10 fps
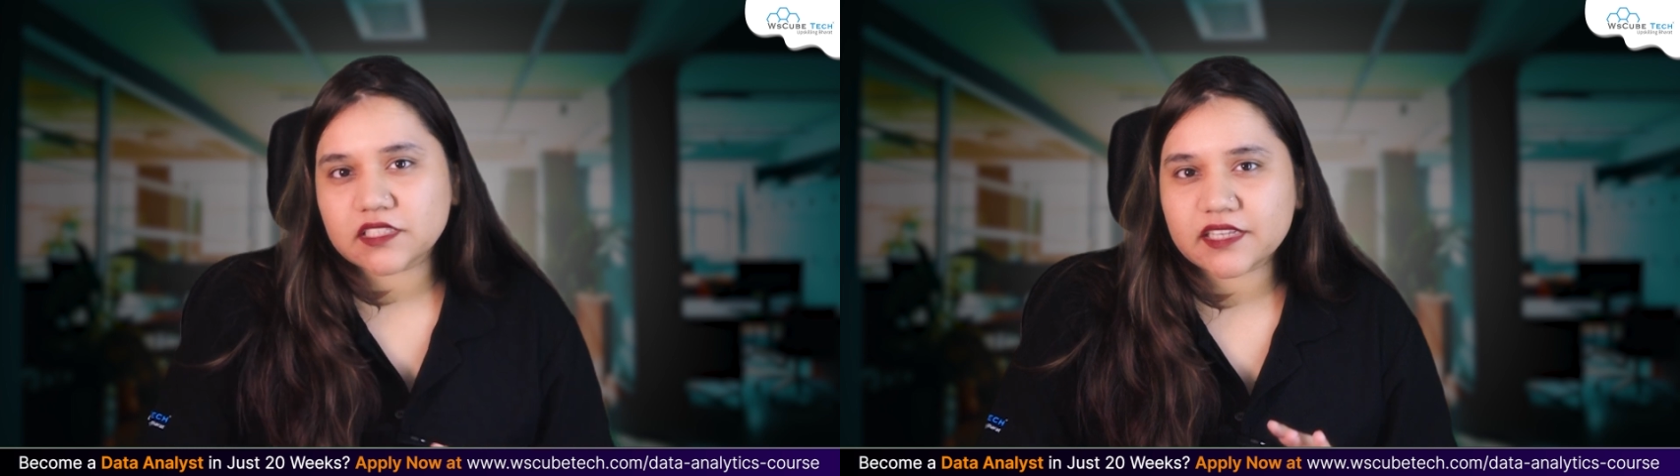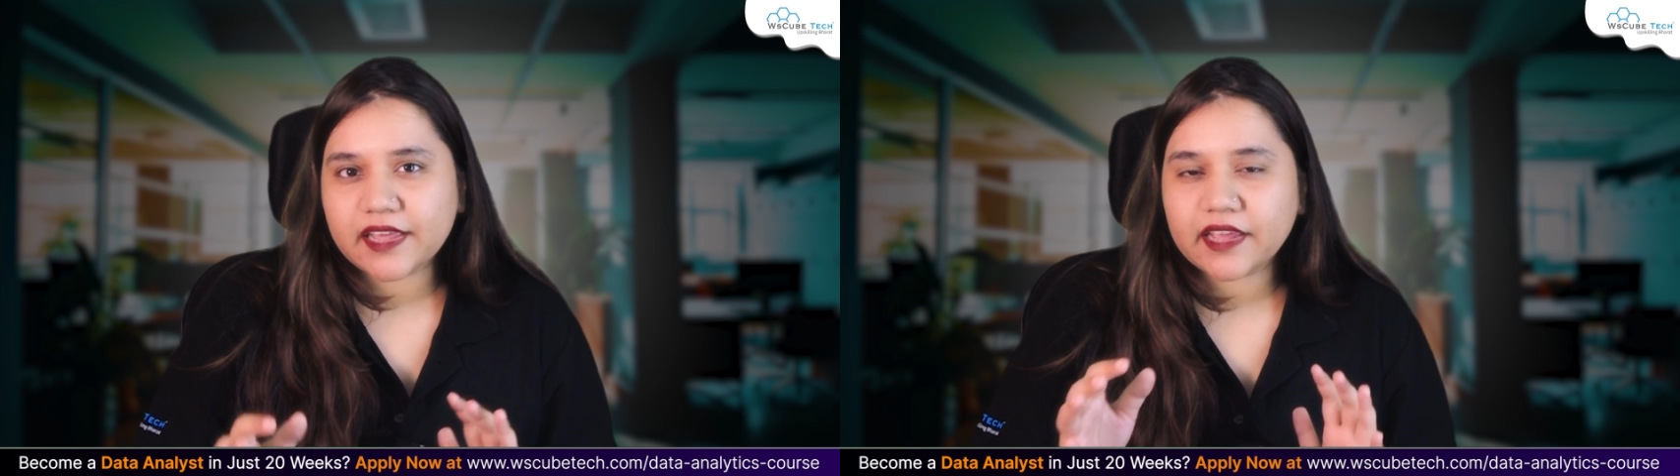
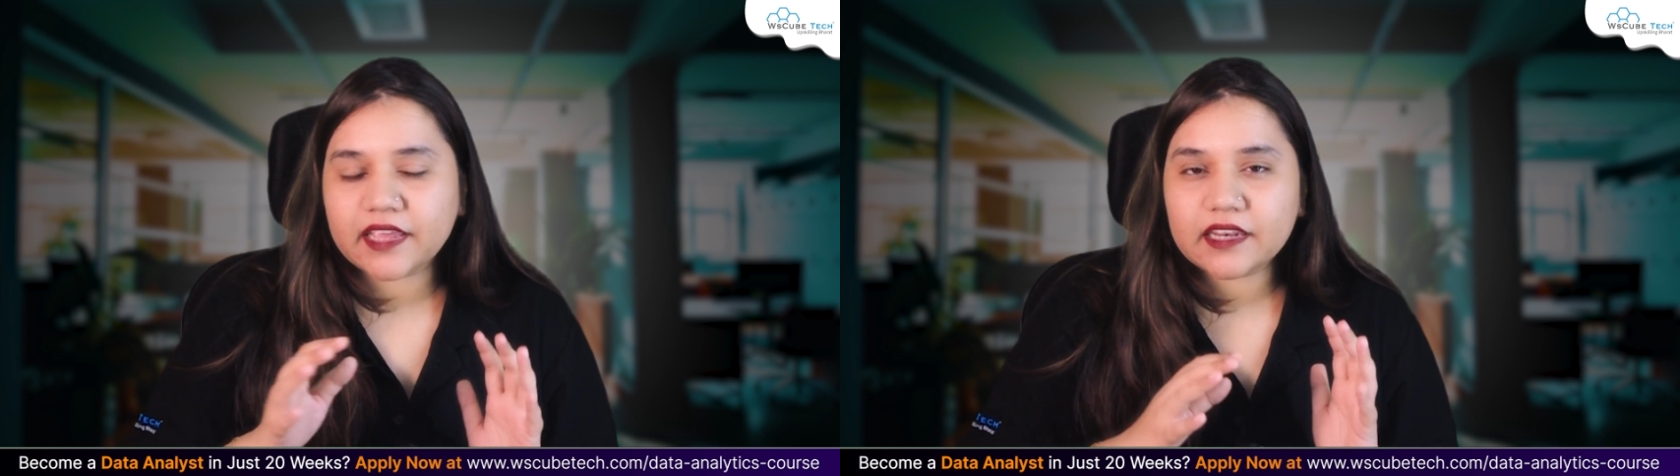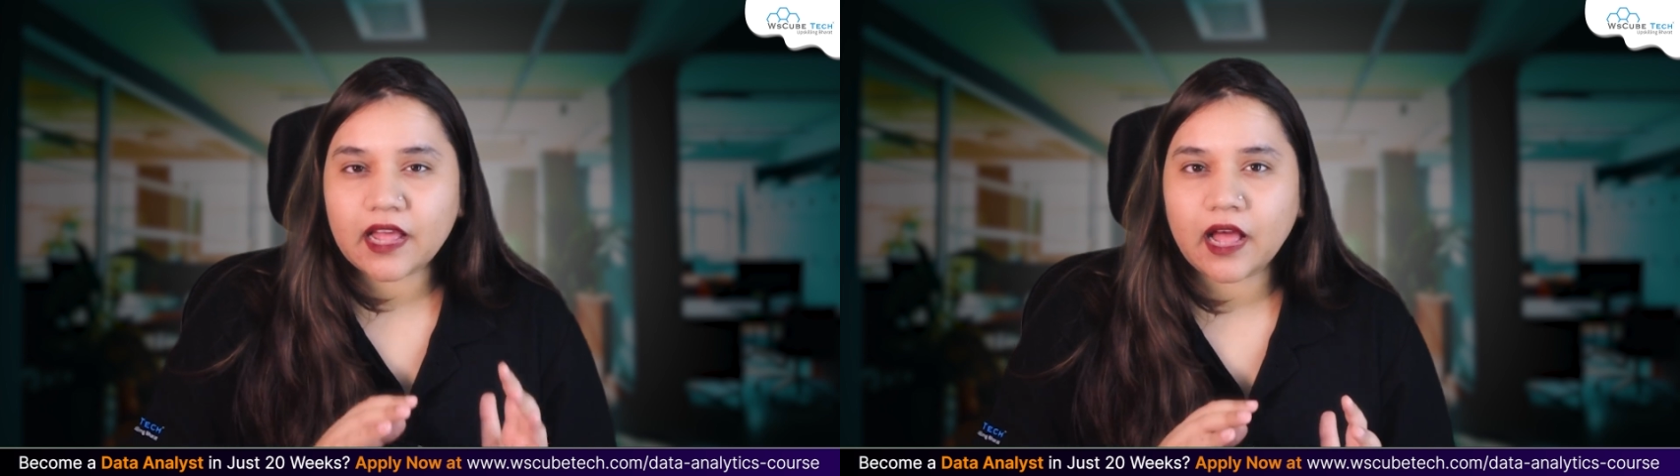just like
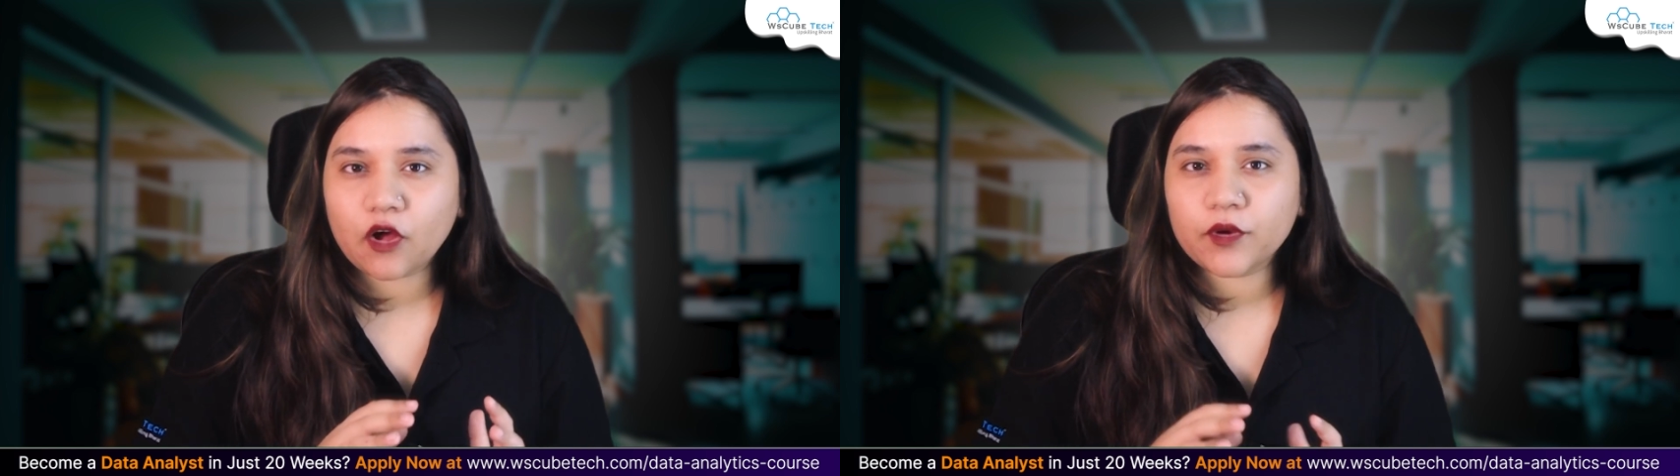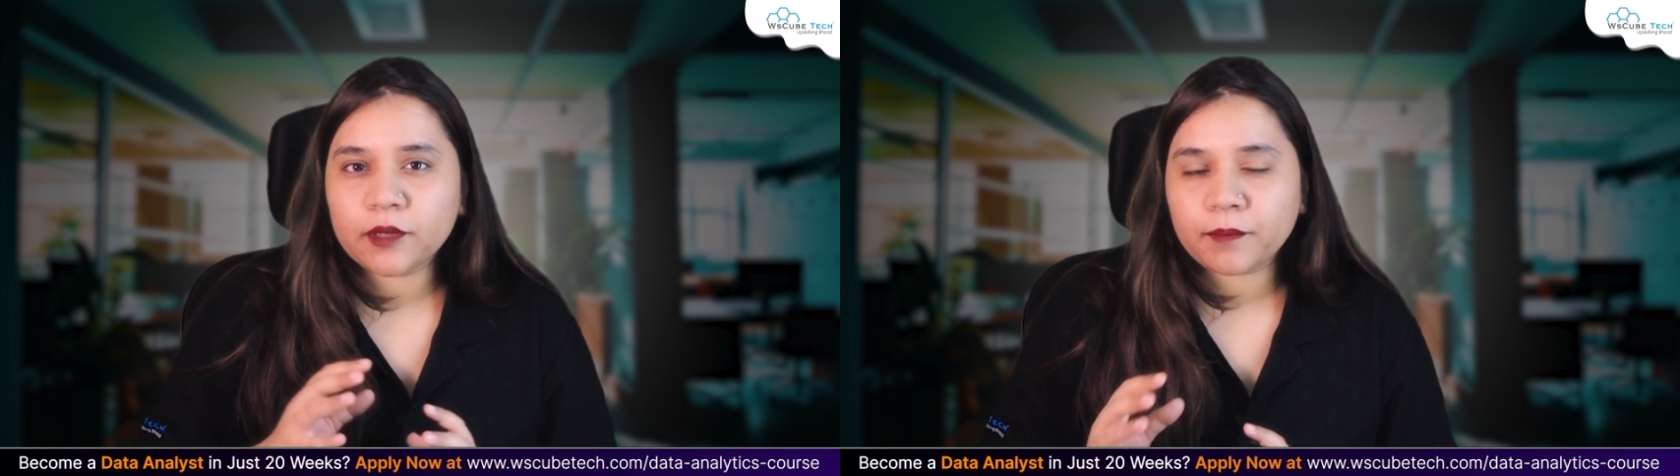in
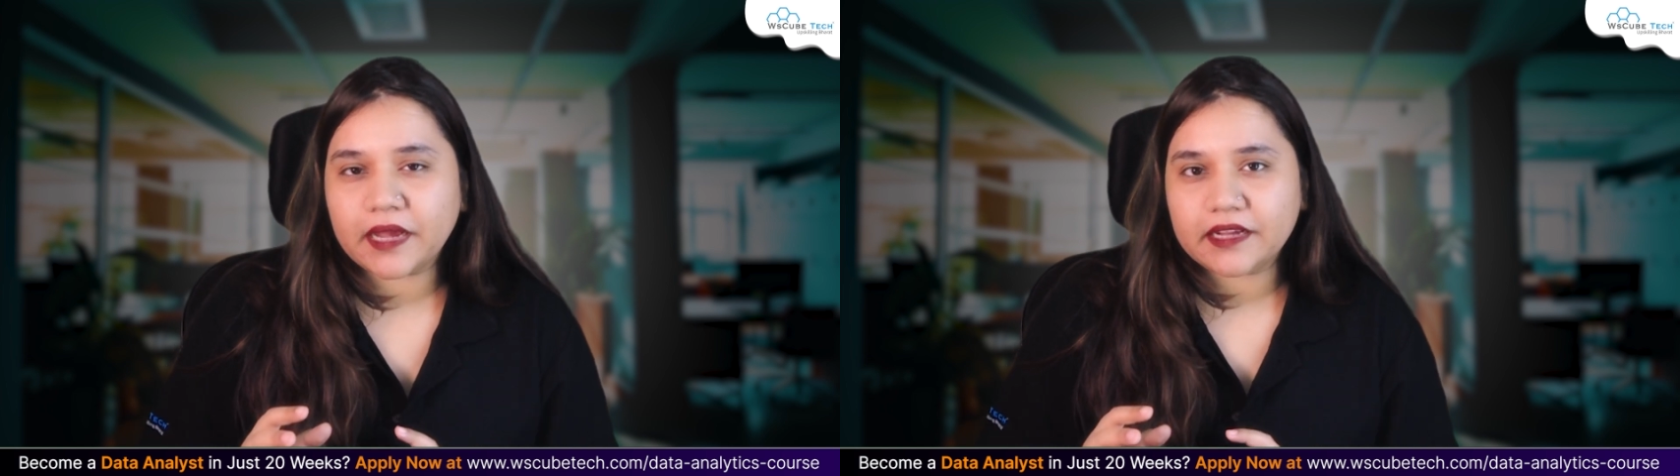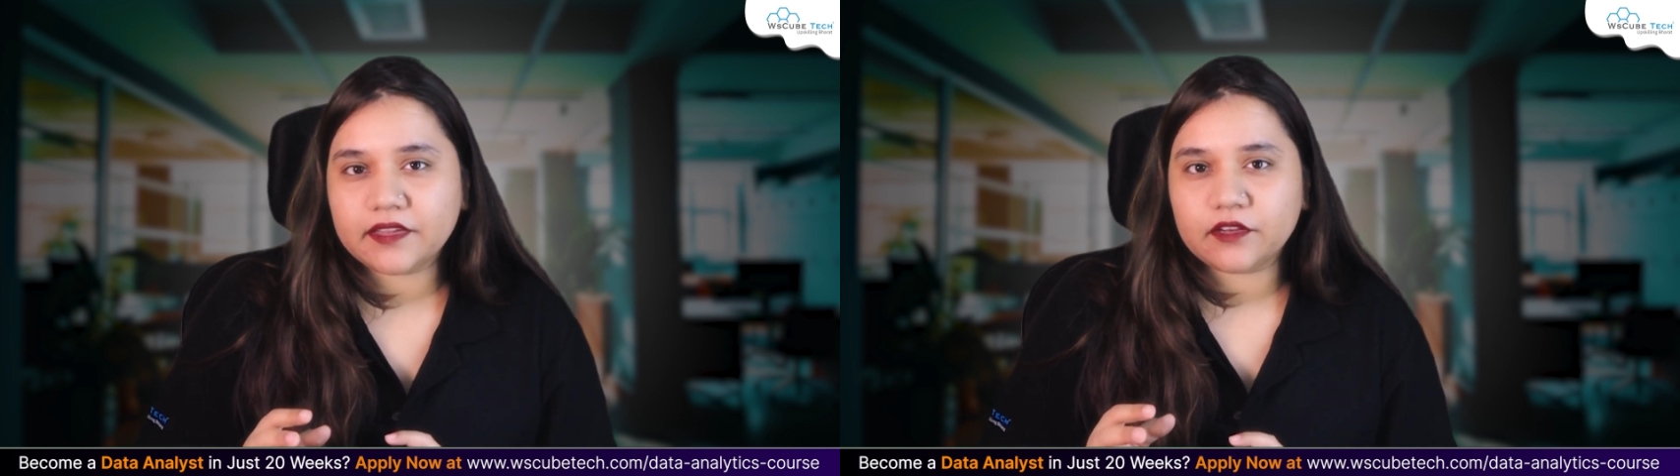how in
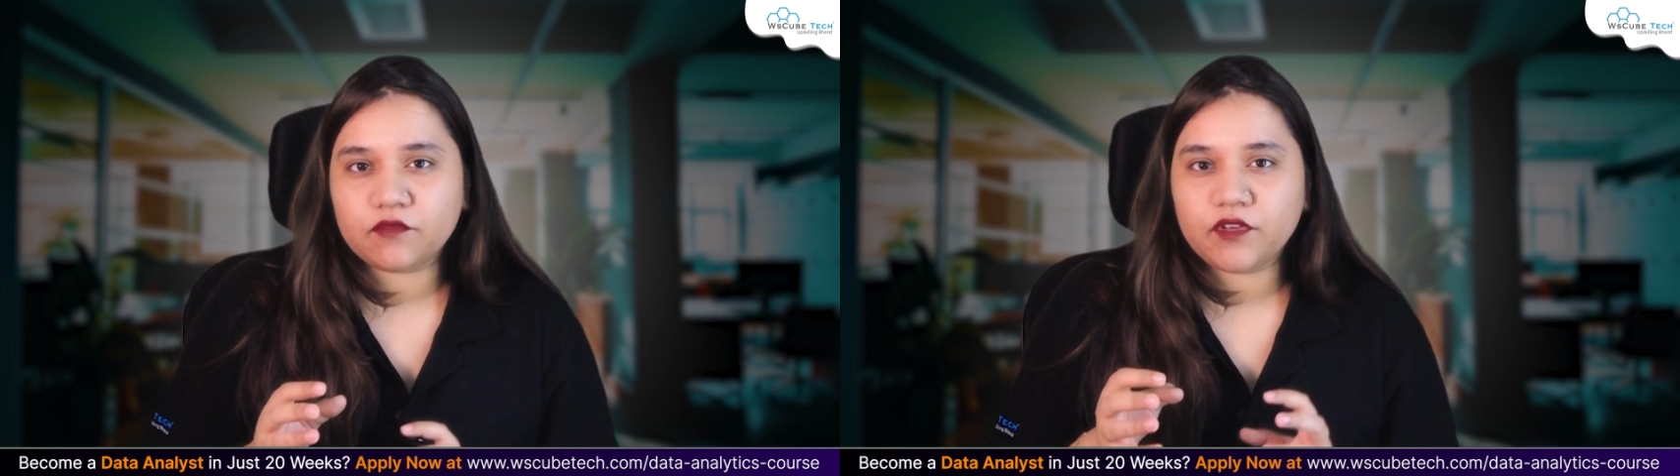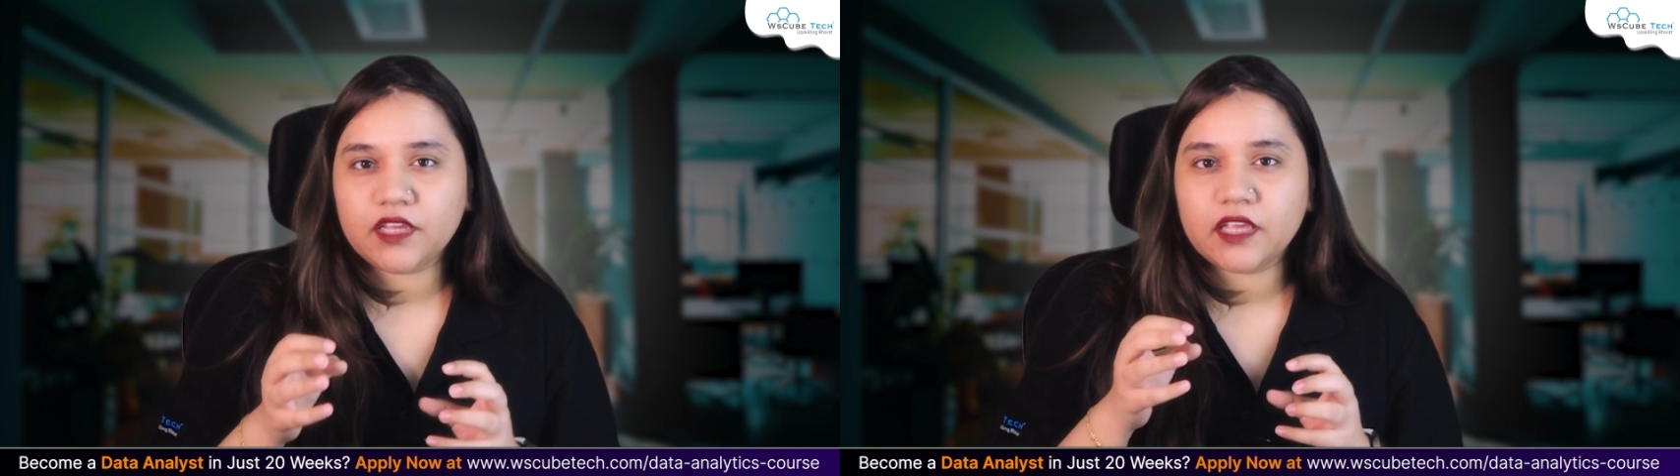
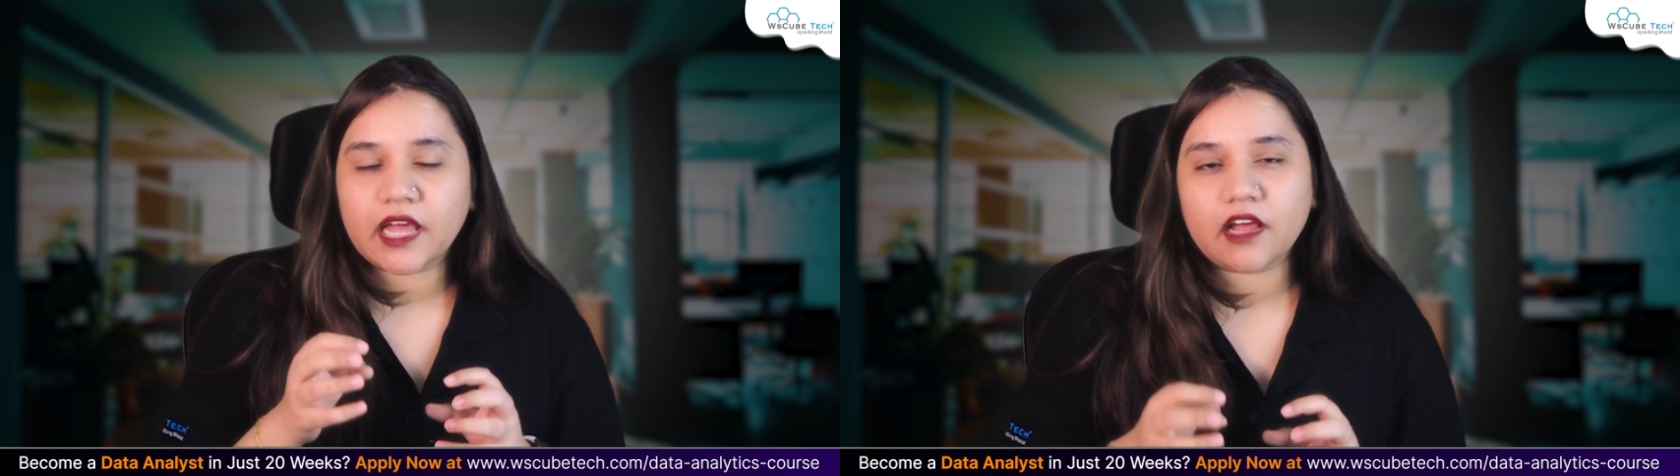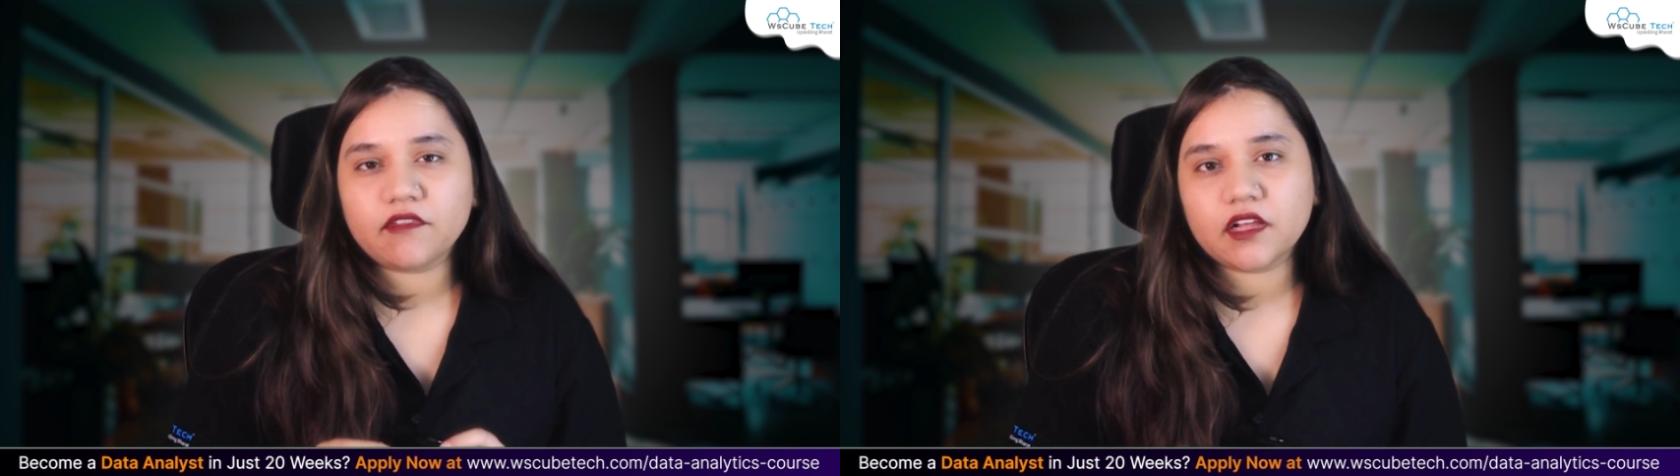Python we have